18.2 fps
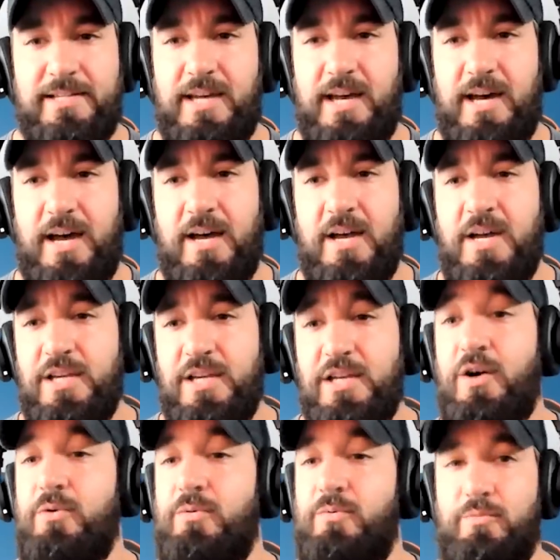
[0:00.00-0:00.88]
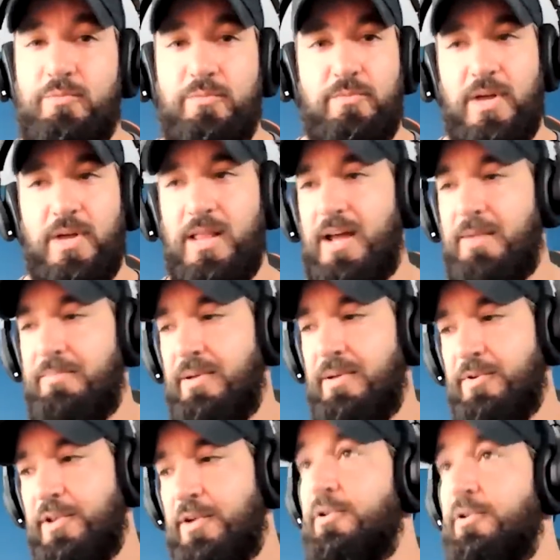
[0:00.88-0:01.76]
Uh, you know, a lot of
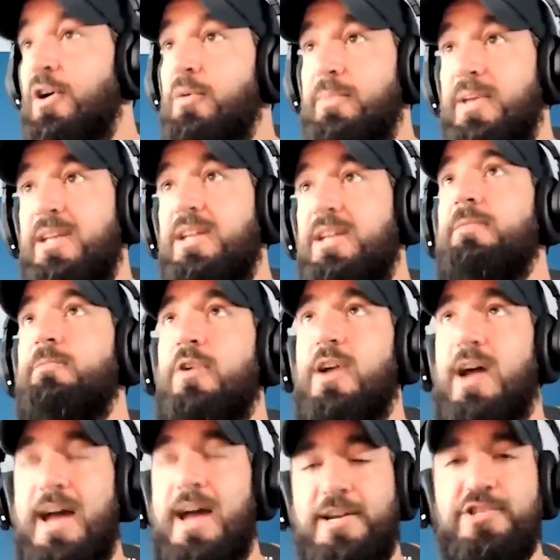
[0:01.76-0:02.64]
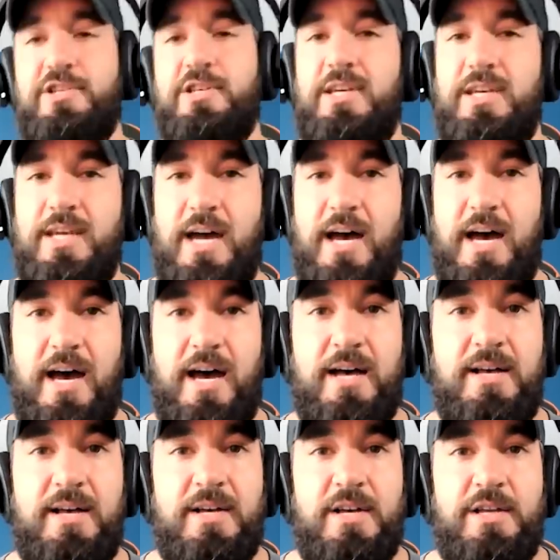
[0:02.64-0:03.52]
people don't know me and him were actually, uh,
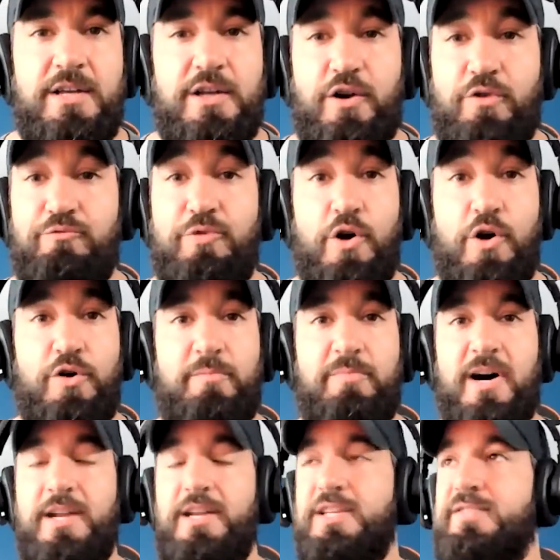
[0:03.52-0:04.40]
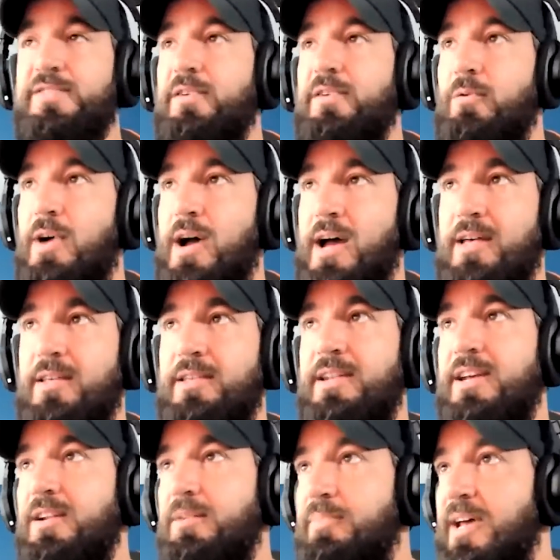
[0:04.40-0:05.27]
you know, road buddies for a while in
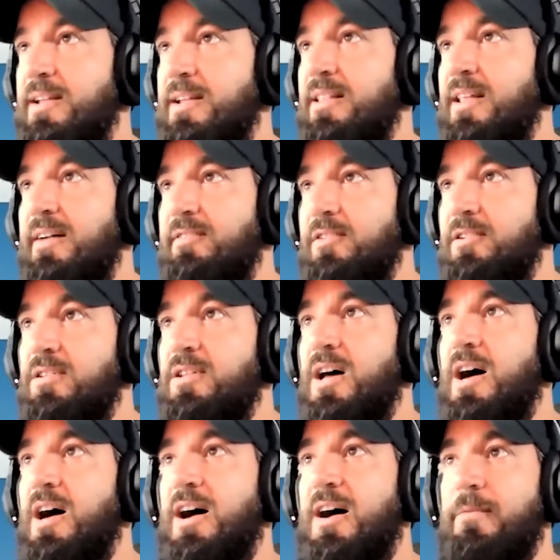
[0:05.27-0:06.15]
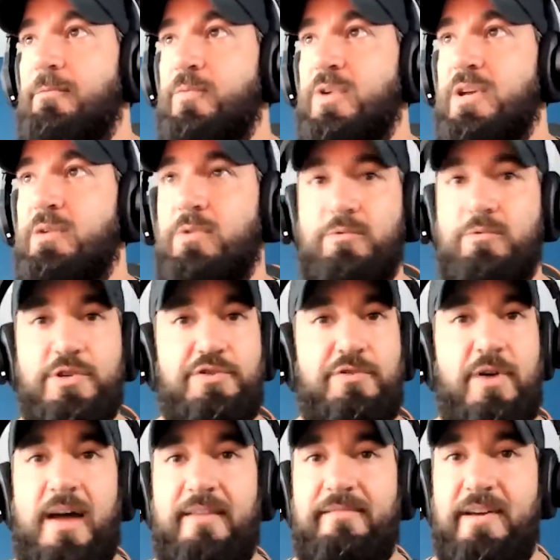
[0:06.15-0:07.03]
independent level. Um, we, we would
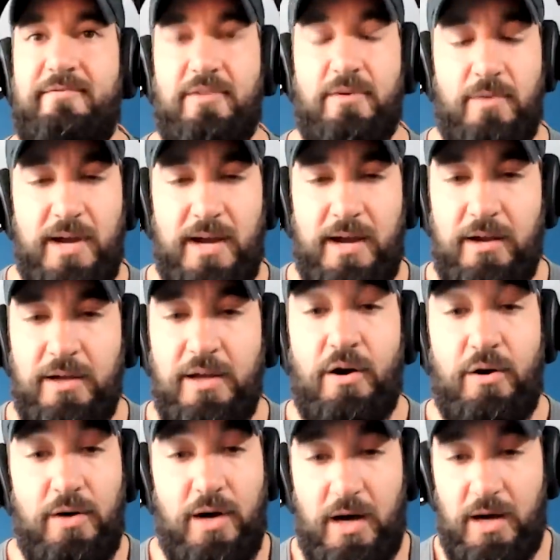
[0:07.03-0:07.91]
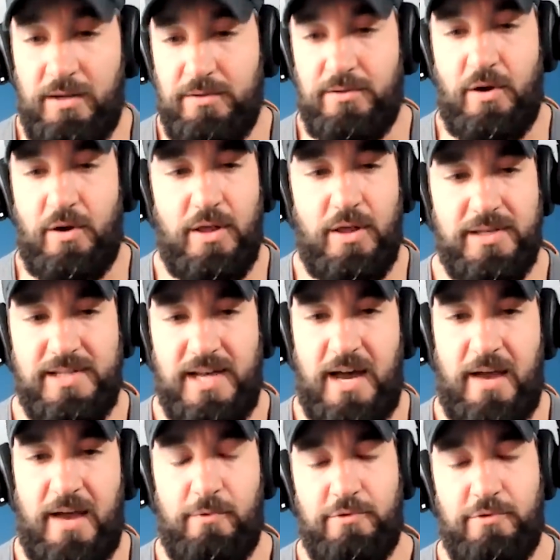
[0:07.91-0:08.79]
drive everywhere, you know, uh, all the
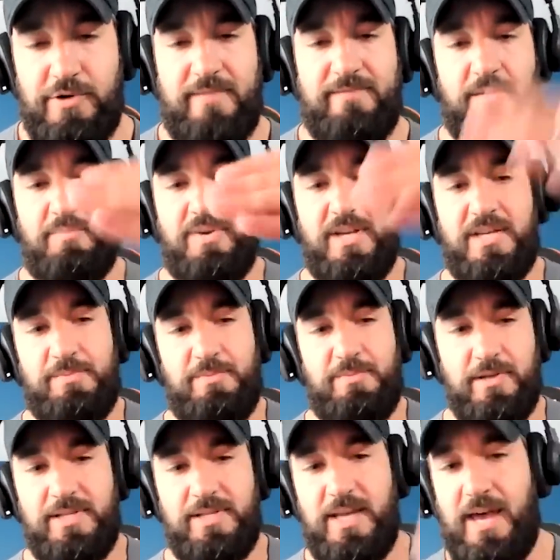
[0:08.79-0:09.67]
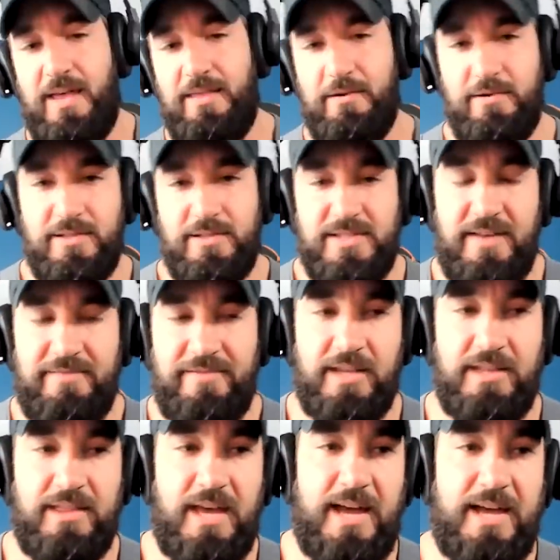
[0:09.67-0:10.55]
time. We would drive to Pittsburgh together and stuff
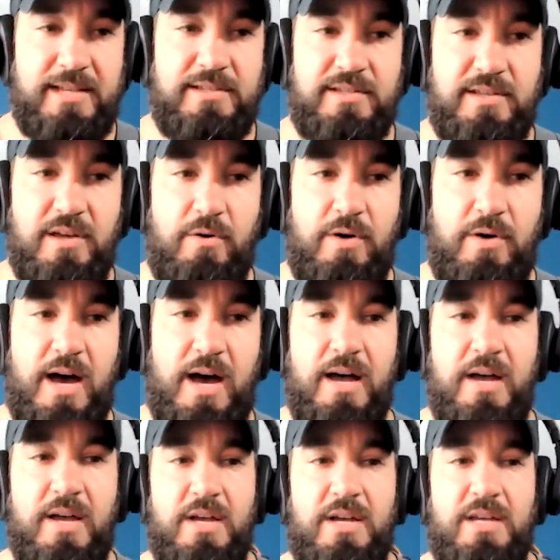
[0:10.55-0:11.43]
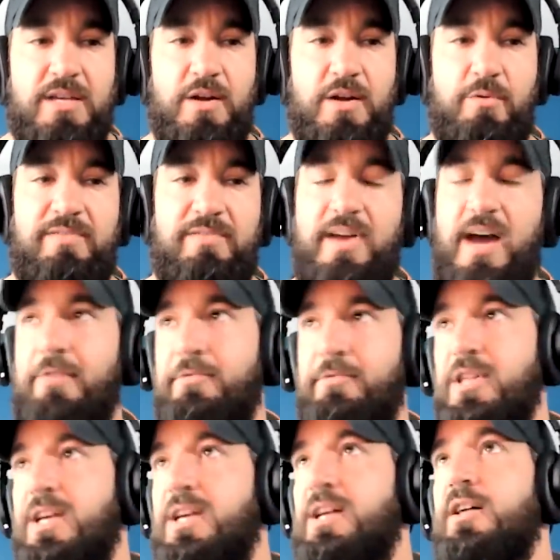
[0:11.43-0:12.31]
like that. So, uh, you know, we've gotten
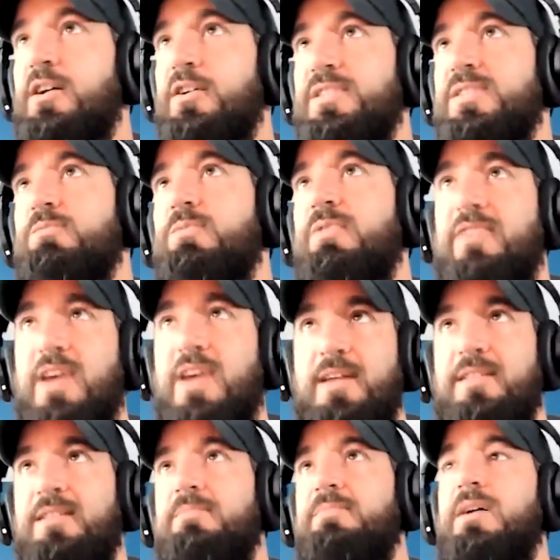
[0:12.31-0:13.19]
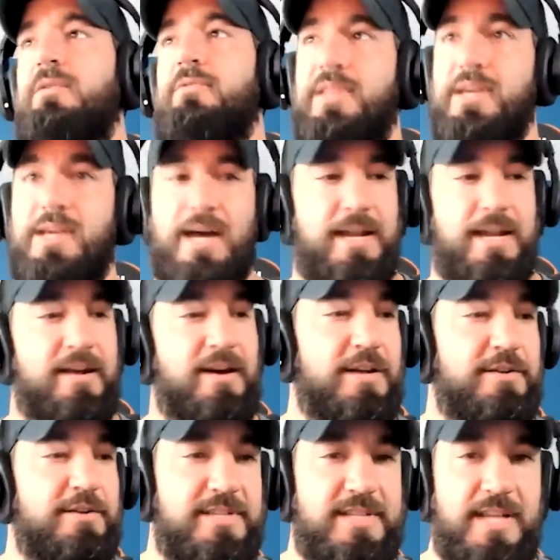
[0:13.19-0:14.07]
really close and we've gotten to be able to kind
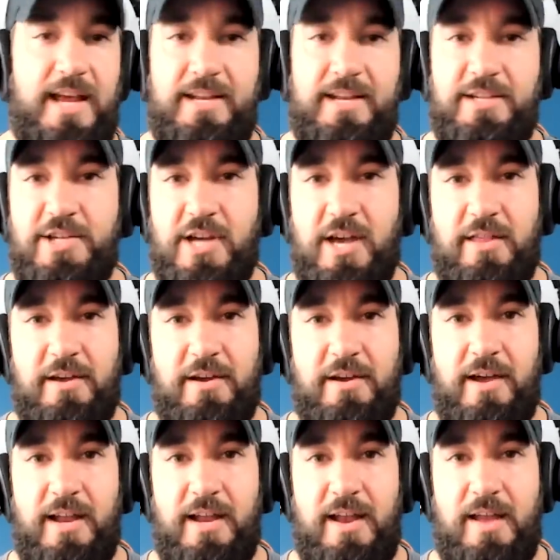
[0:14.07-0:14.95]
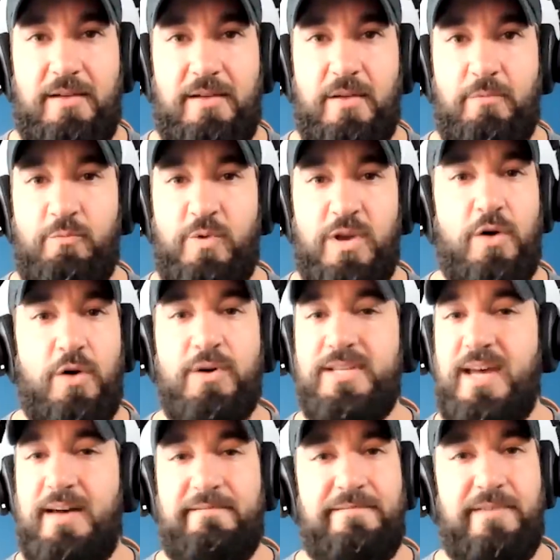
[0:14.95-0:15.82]
of understand each other. And, and, and we
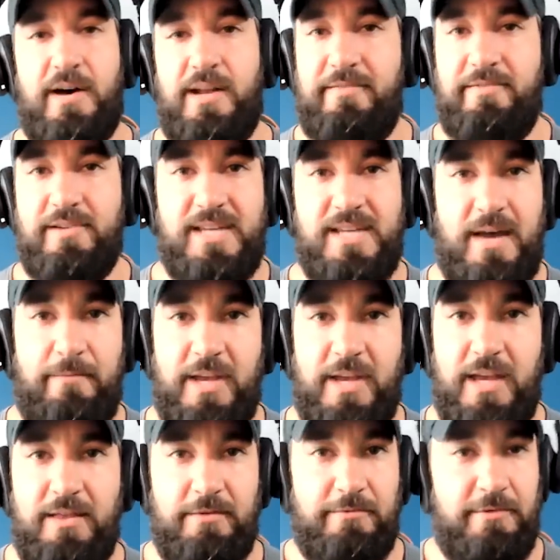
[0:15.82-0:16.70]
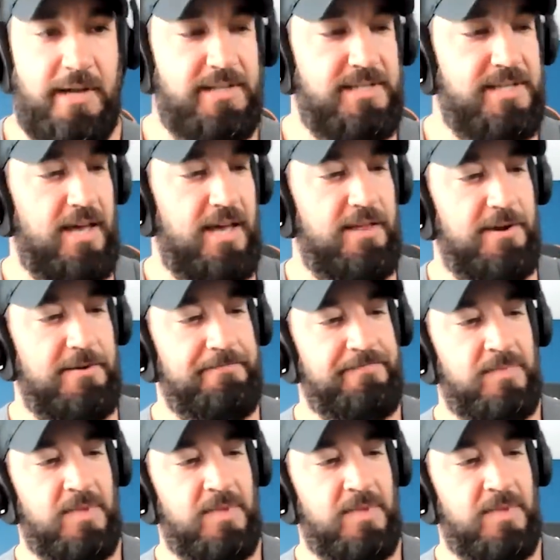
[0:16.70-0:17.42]
always have fun every time we get in the ring together.